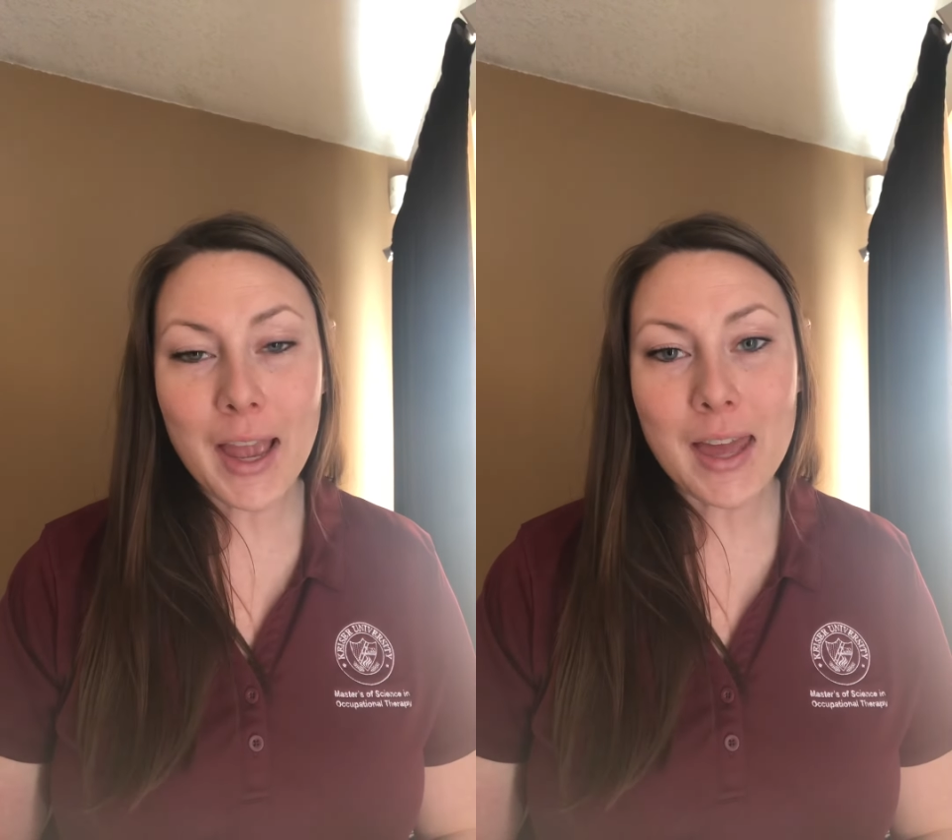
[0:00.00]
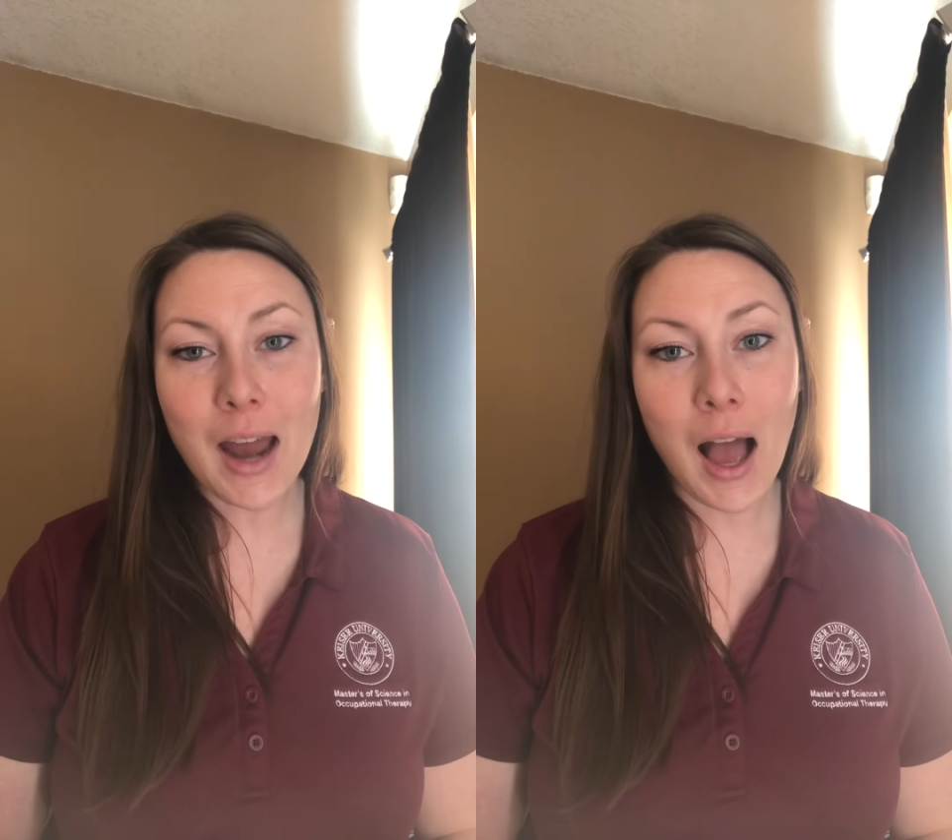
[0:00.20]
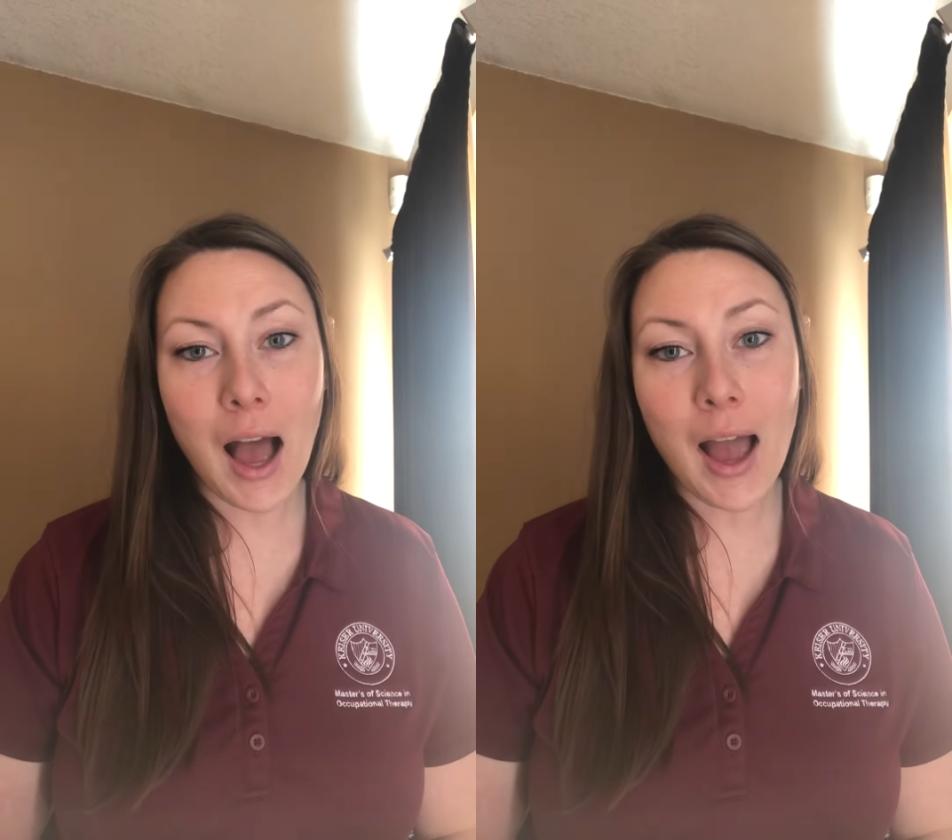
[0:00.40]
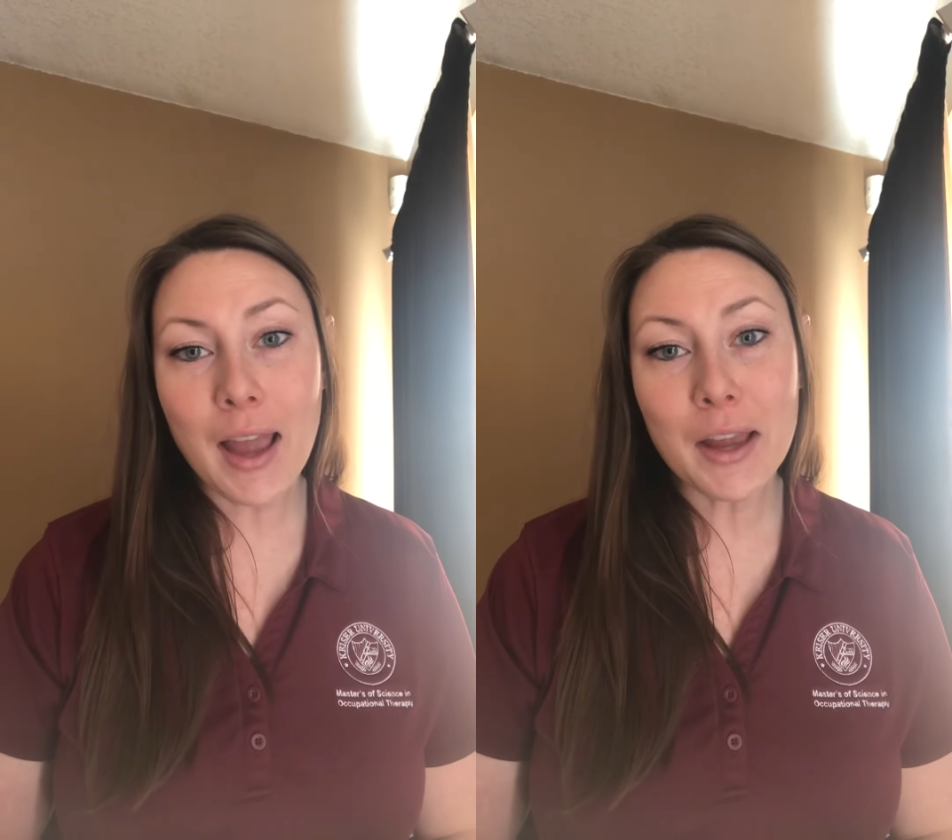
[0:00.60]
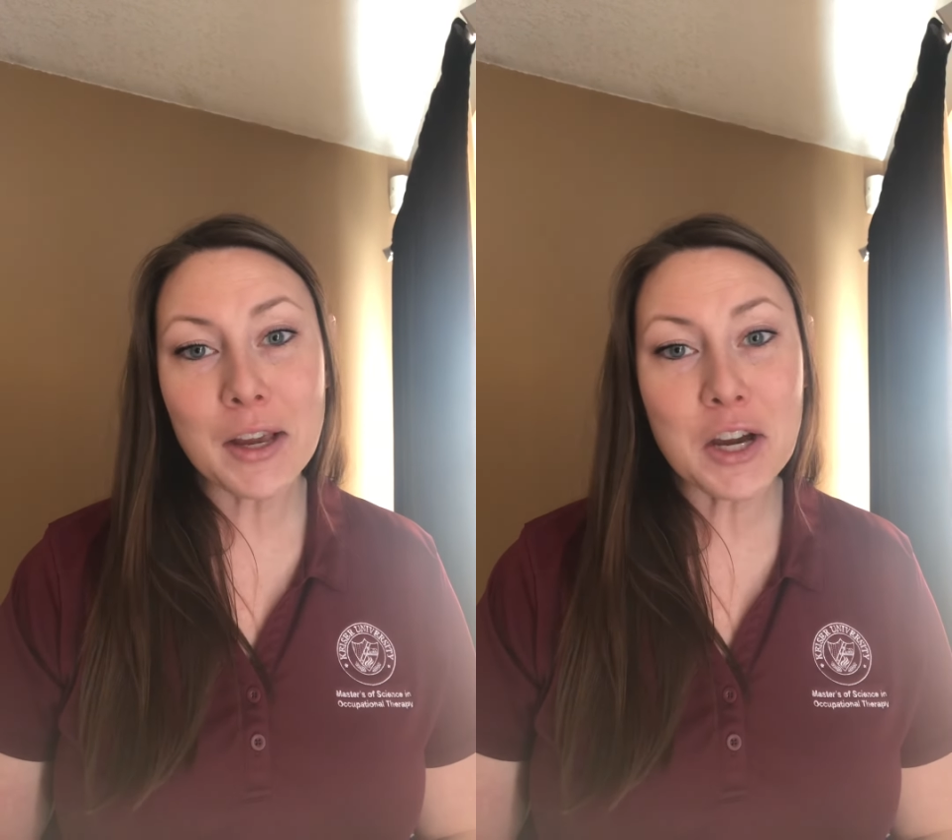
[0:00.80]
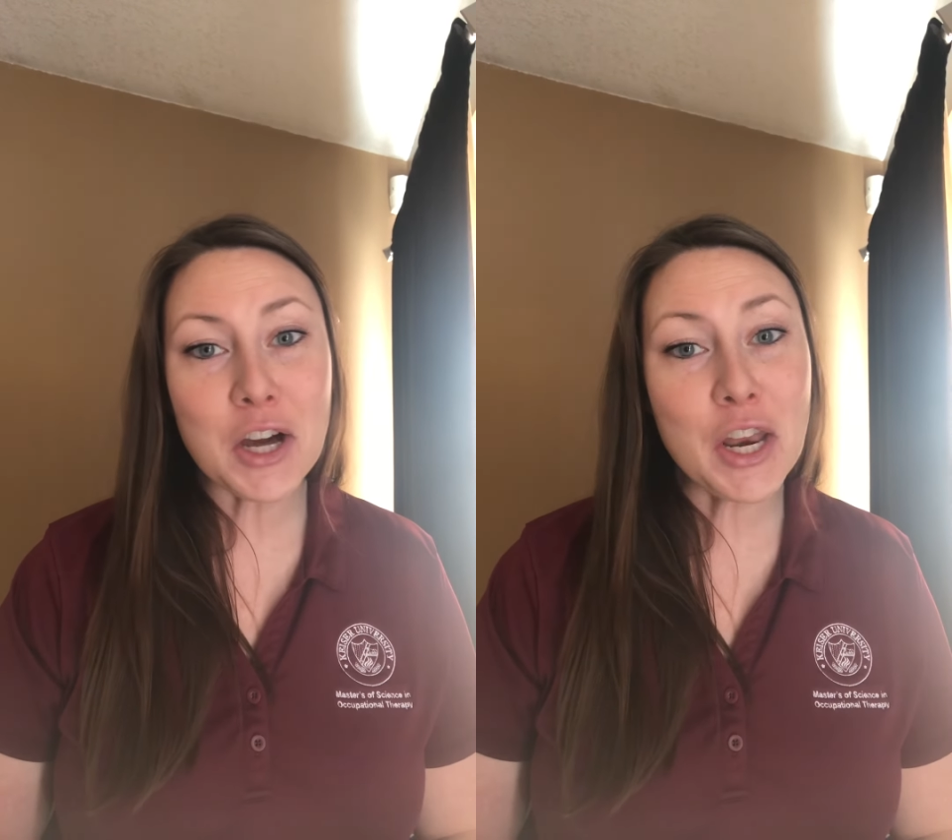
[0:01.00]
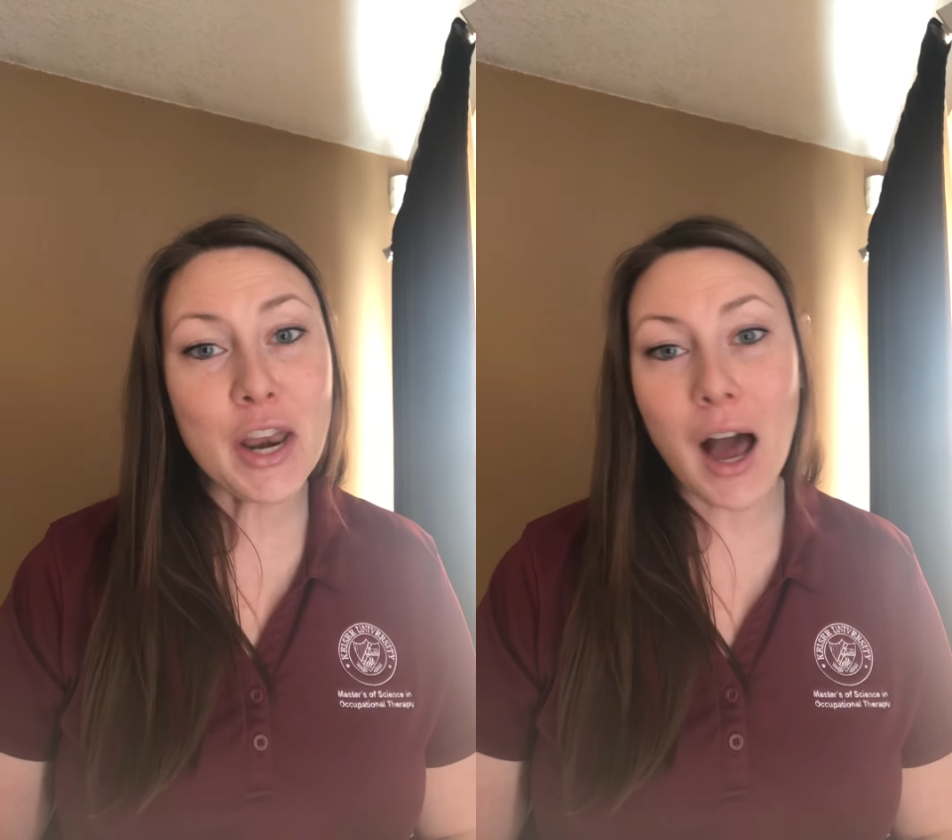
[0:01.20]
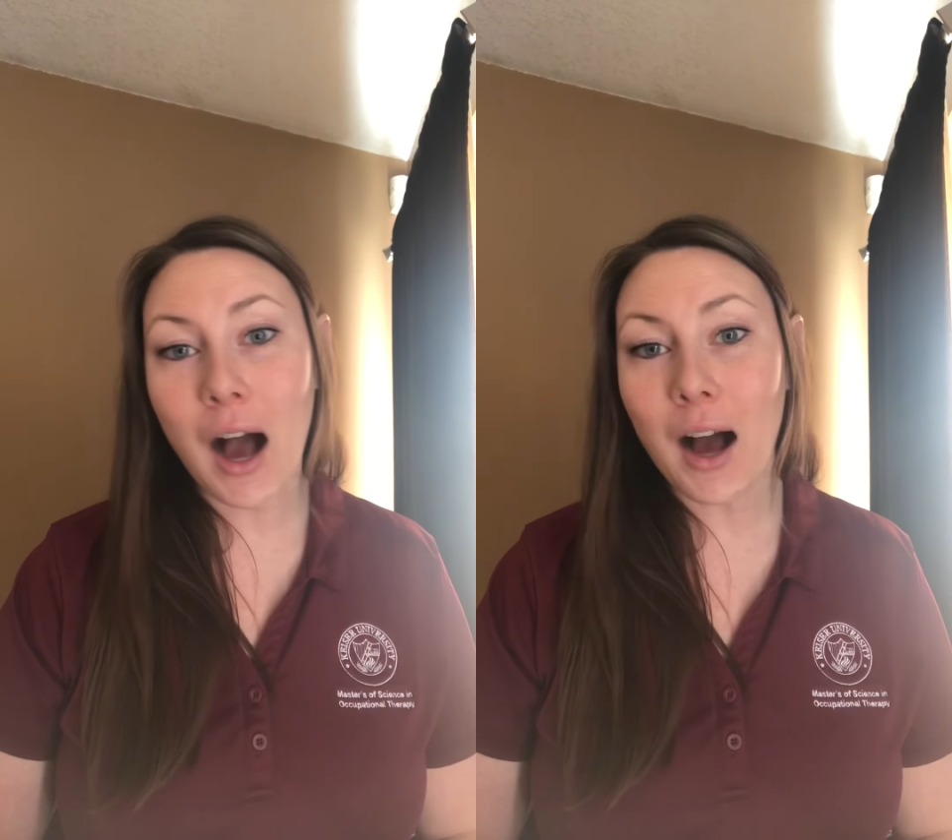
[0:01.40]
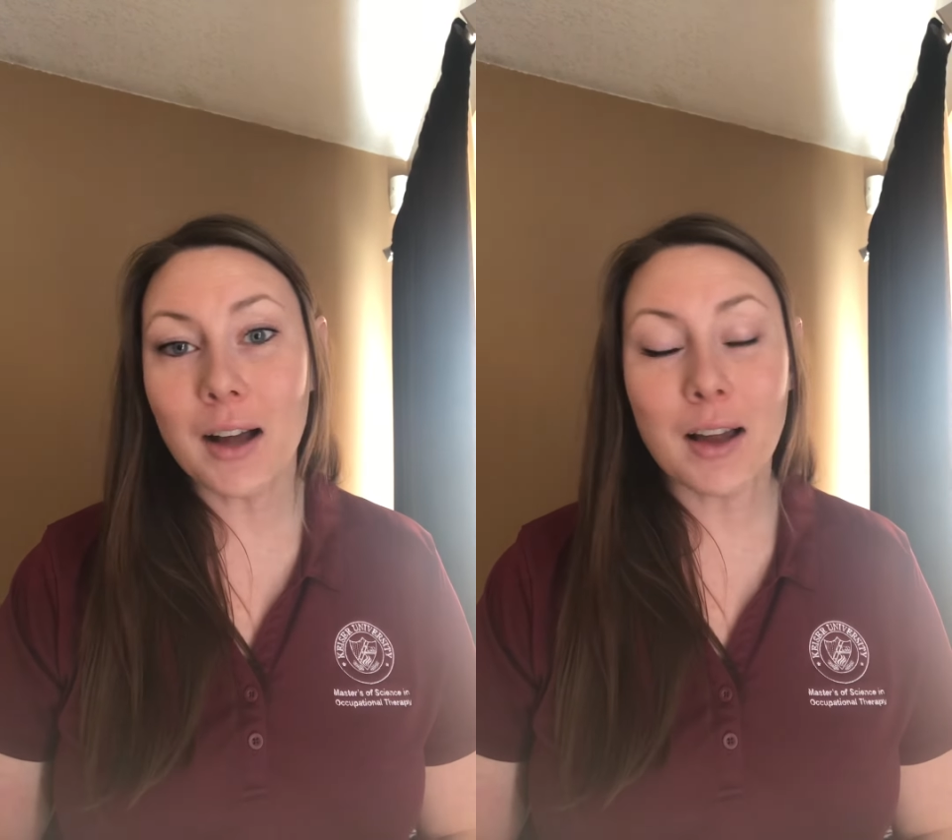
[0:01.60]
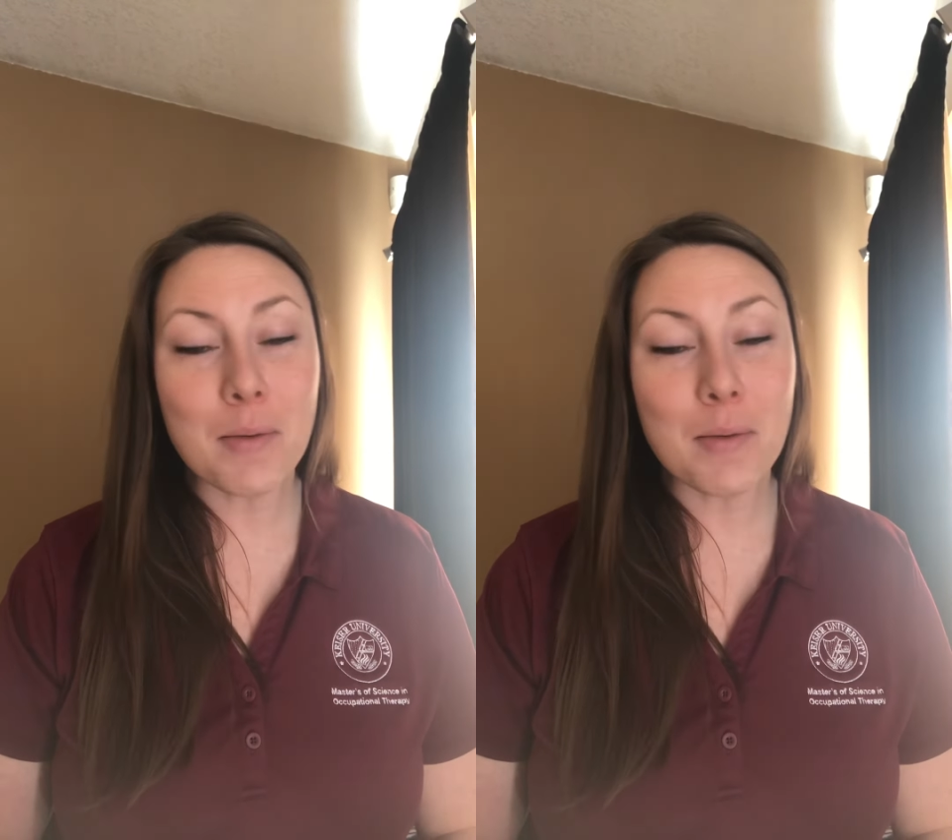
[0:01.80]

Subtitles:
and I could not